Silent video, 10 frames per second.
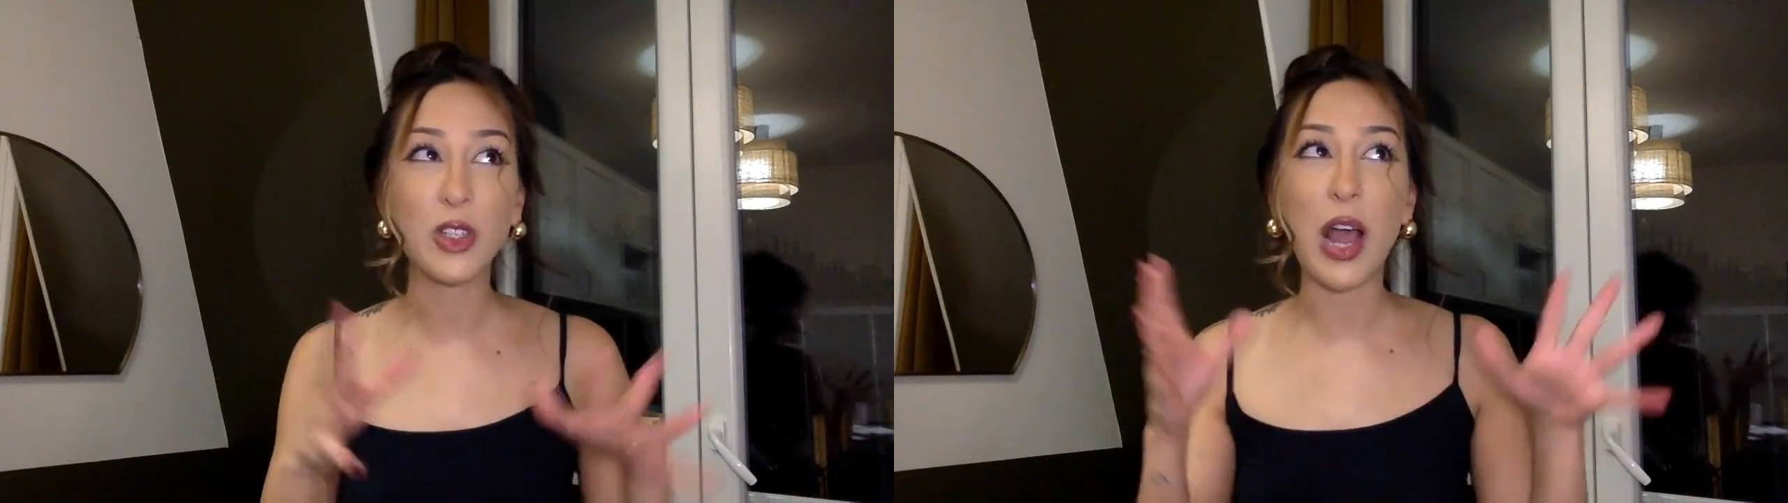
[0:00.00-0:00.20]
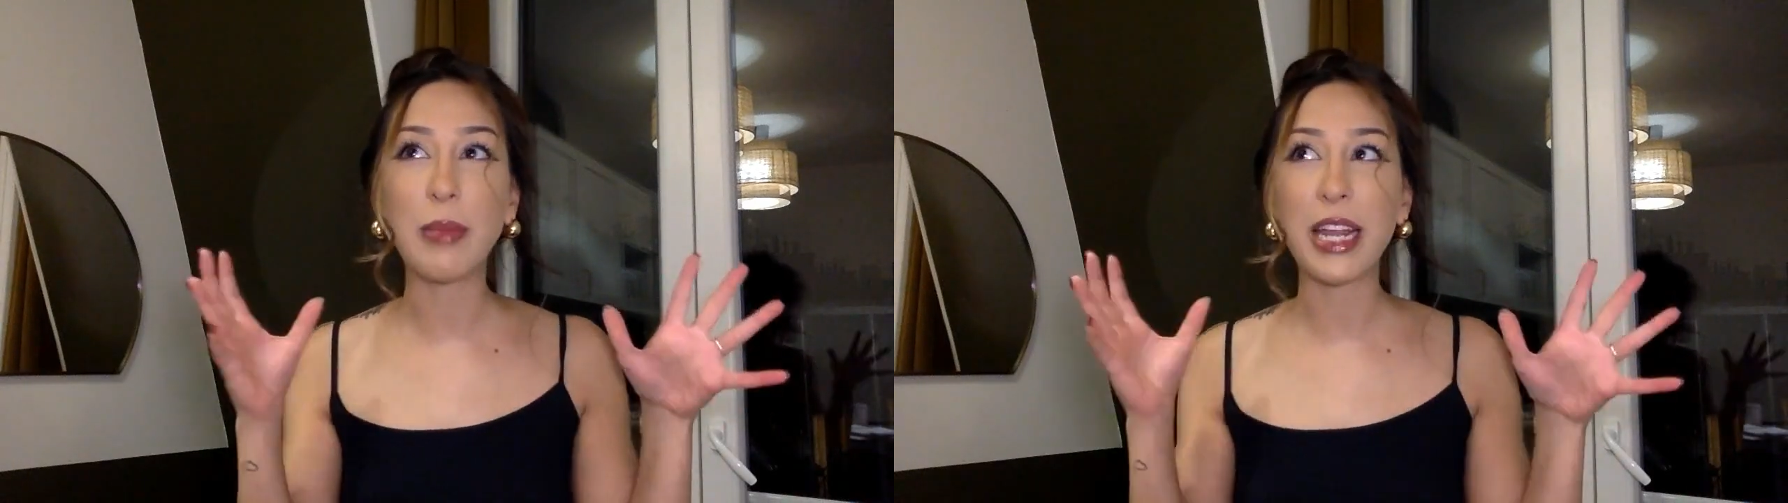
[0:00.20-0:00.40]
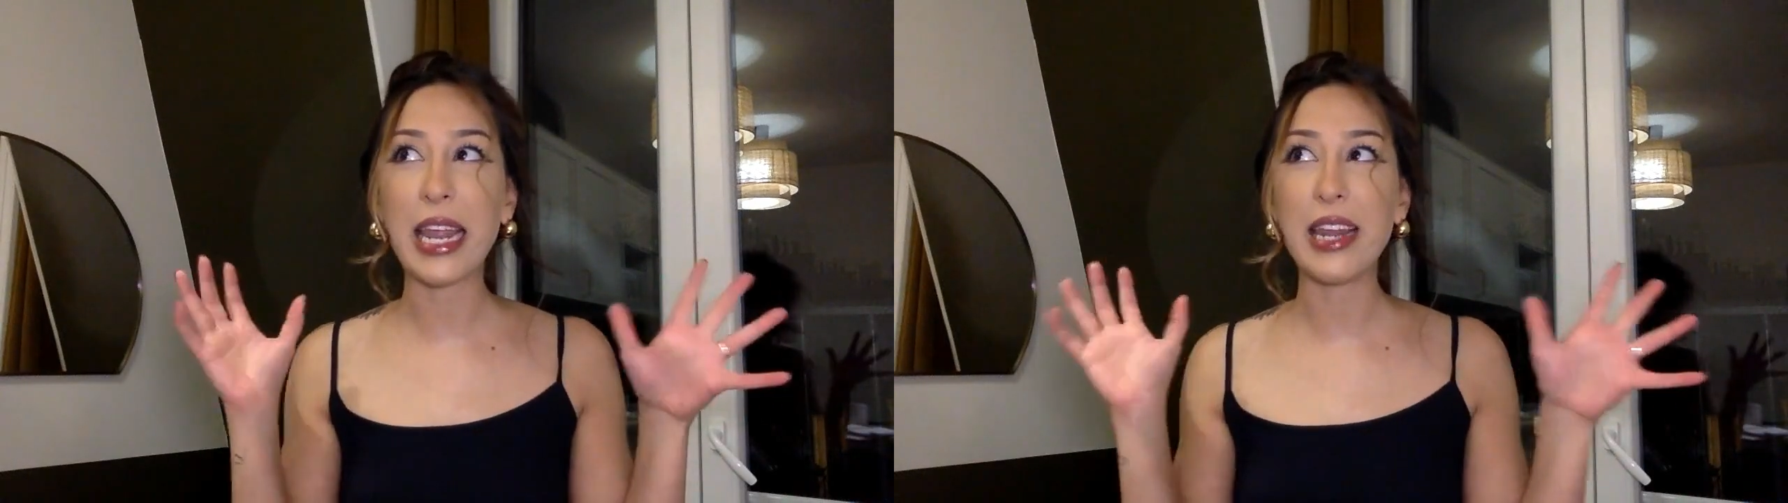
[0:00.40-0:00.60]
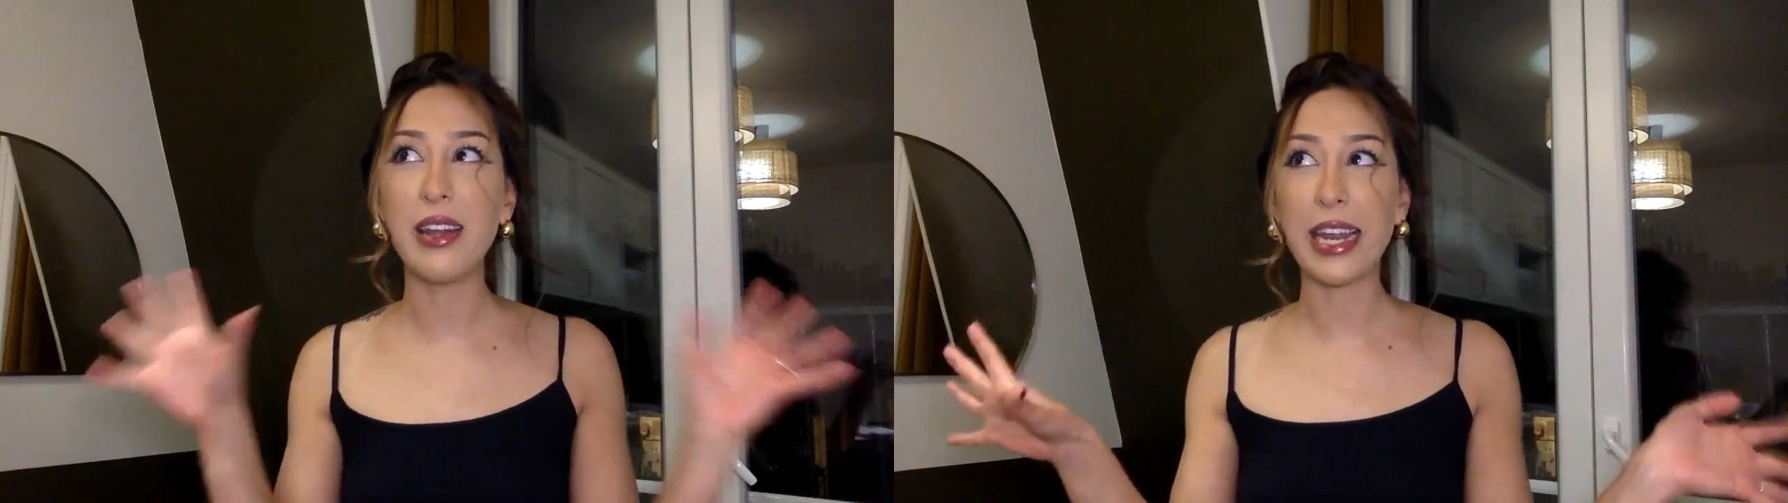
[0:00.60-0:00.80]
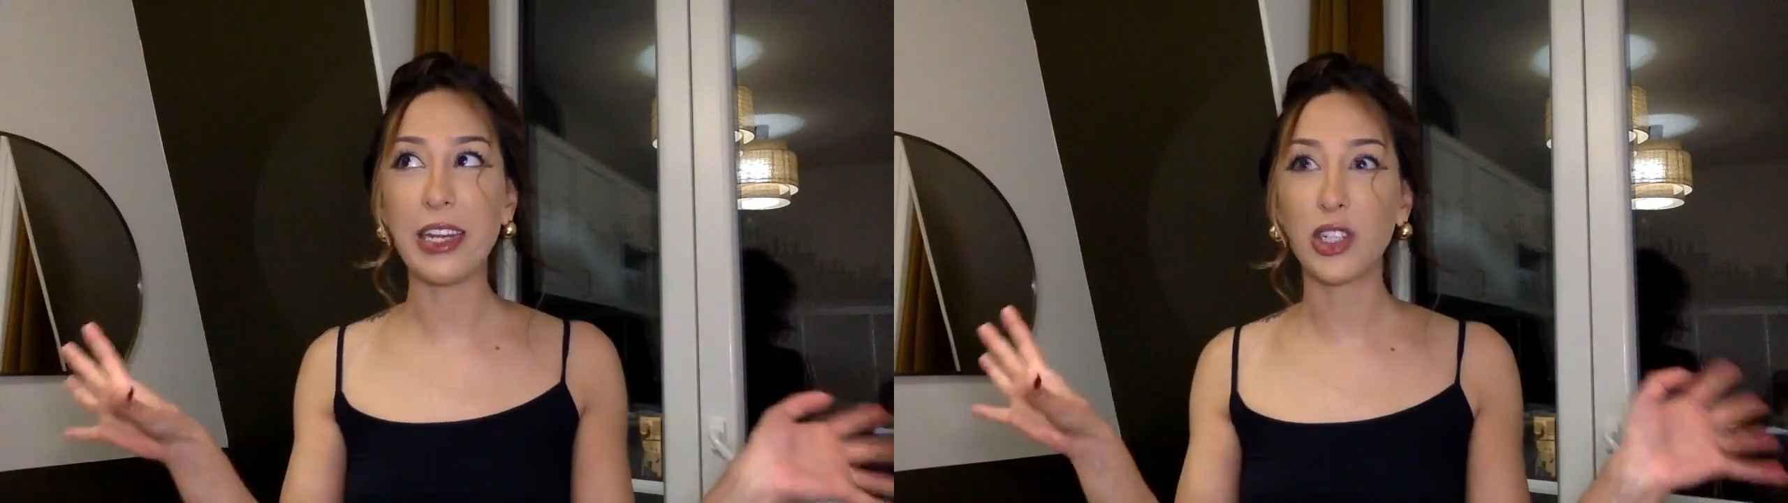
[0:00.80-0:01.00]
So I'm like
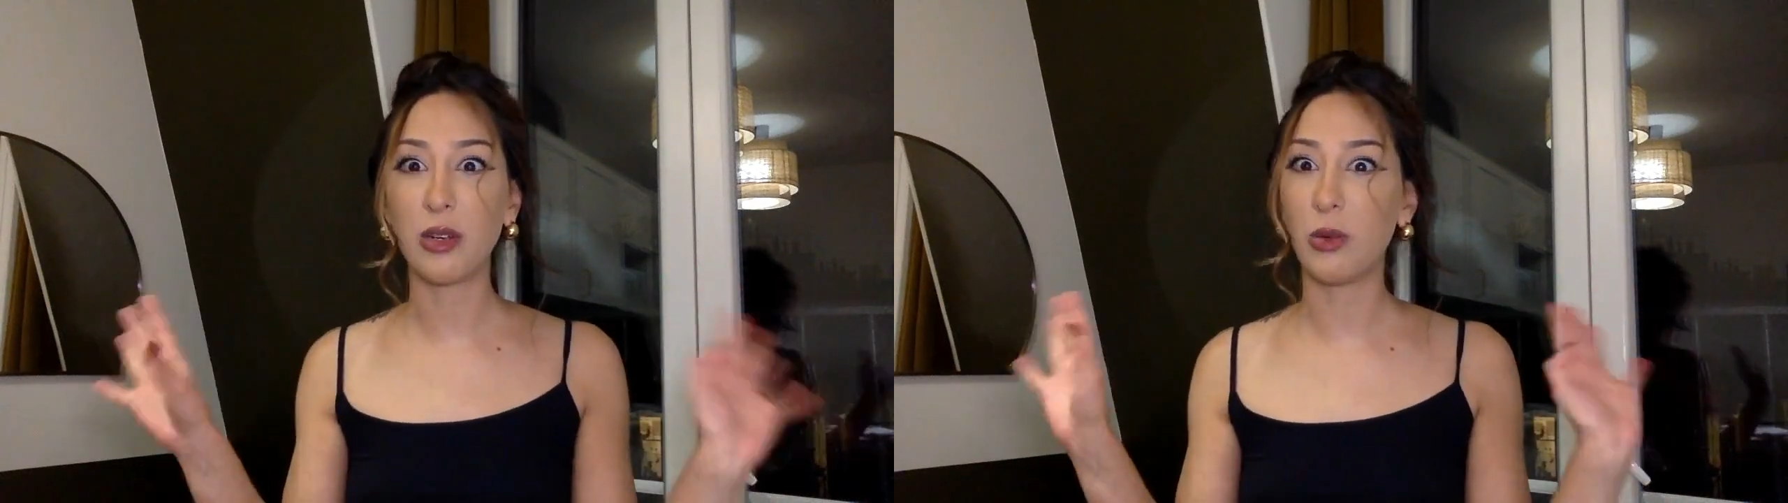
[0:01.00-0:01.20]
in nature,